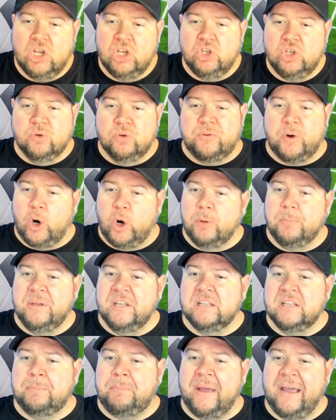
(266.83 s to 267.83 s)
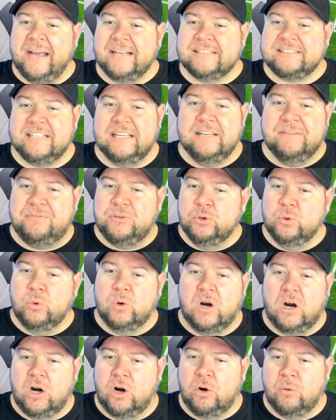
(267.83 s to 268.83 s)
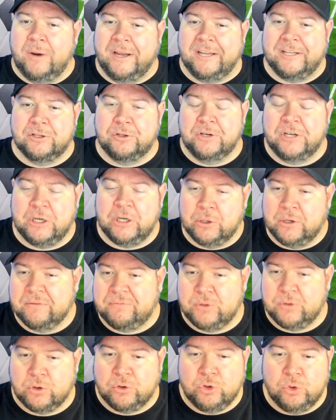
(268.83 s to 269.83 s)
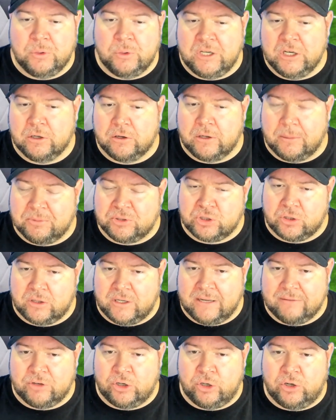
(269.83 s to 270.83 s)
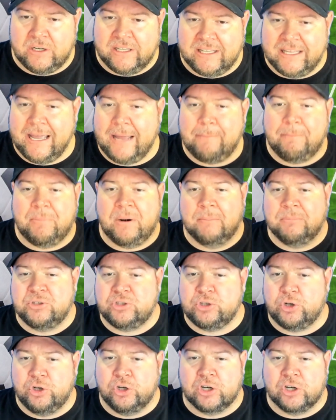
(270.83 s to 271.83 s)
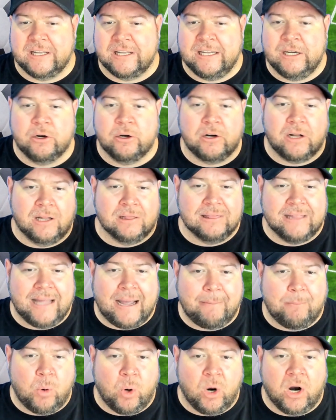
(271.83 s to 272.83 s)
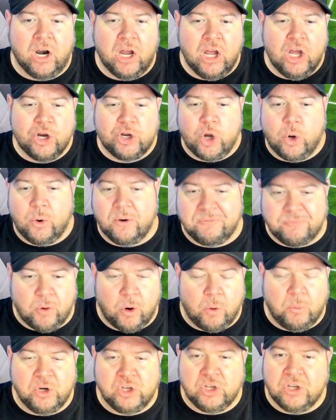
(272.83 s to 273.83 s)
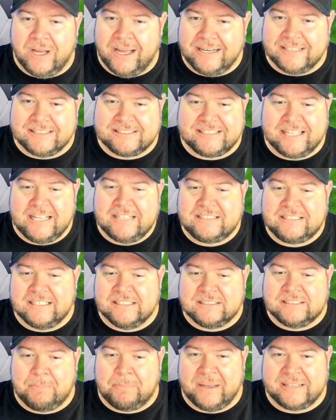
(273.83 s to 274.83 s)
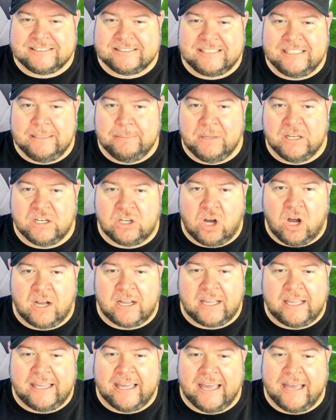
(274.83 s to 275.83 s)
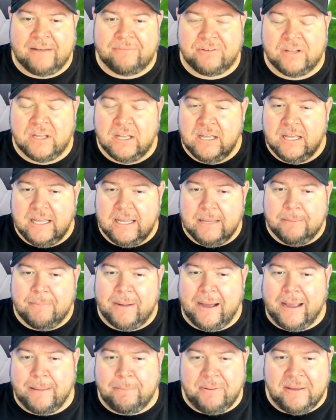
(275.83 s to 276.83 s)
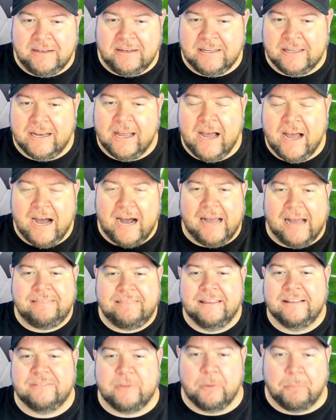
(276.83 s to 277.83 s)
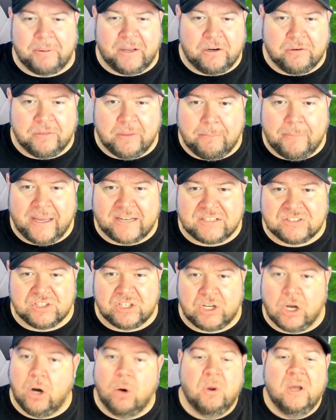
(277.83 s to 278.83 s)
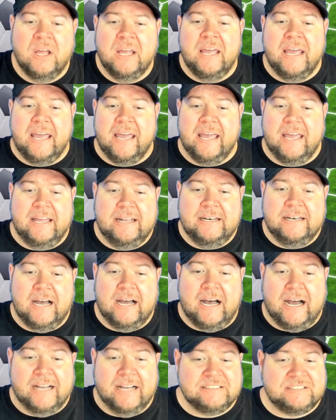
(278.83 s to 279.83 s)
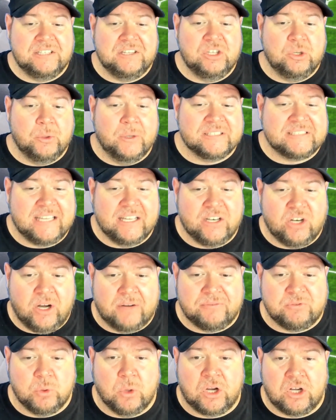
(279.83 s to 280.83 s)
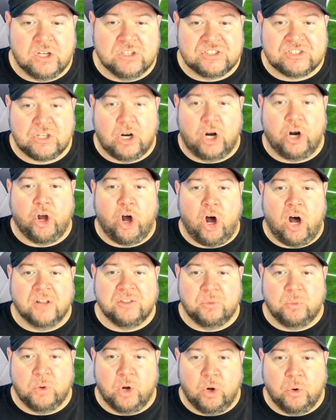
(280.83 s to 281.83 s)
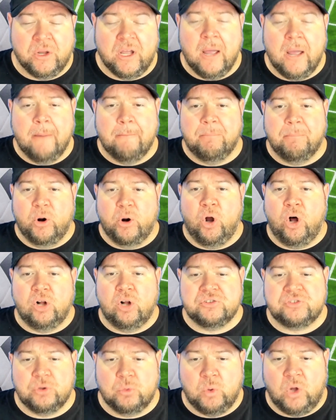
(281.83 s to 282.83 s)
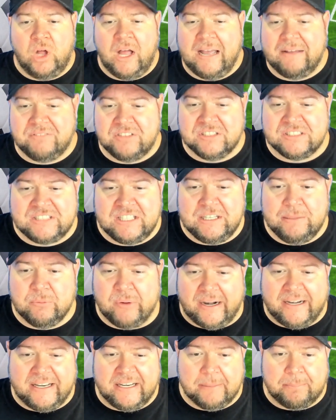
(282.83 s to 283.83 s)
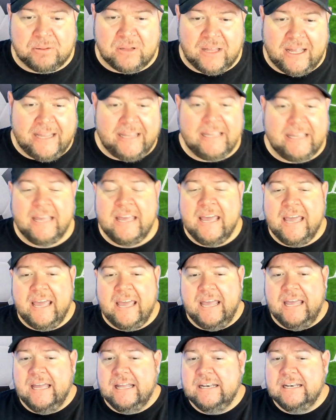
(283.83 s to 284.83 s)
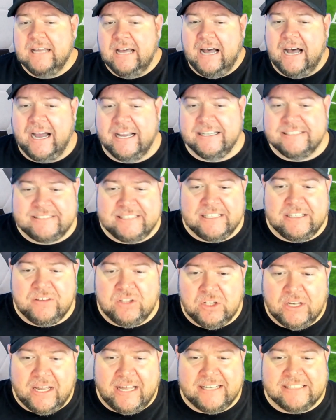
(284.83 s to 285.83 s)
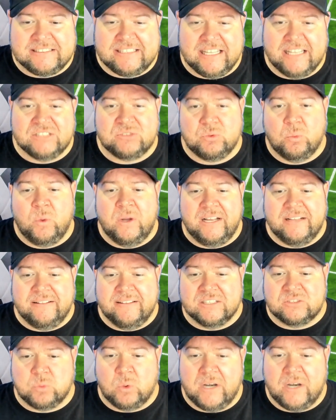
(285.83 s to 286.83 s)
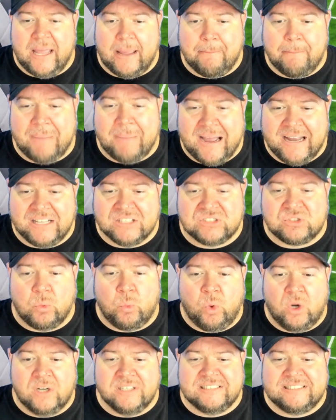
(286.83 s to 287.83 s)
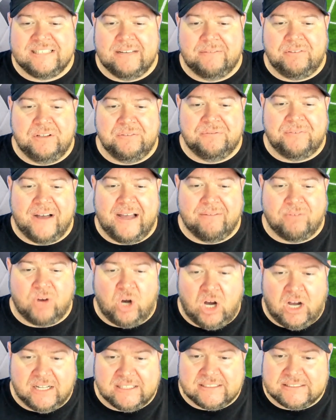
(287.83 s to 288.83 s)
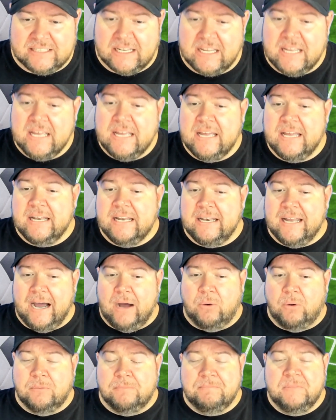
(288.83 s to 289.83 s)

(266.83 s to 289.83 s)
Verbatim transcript: You've heard me in the past. If you are a regular here, if you're new here, I'm sure you haven't heard it yet, but I'm sure you're going to hear it a lot more going forward. United States is the best team in CONCACAF, in my opinion. I think they're better than Mexico, and uh, I see the U.S. getting off to a good start on the road. Berhalter will have this team ready to play, and uh, I see the United States winning this one at minus 175 odds. Now,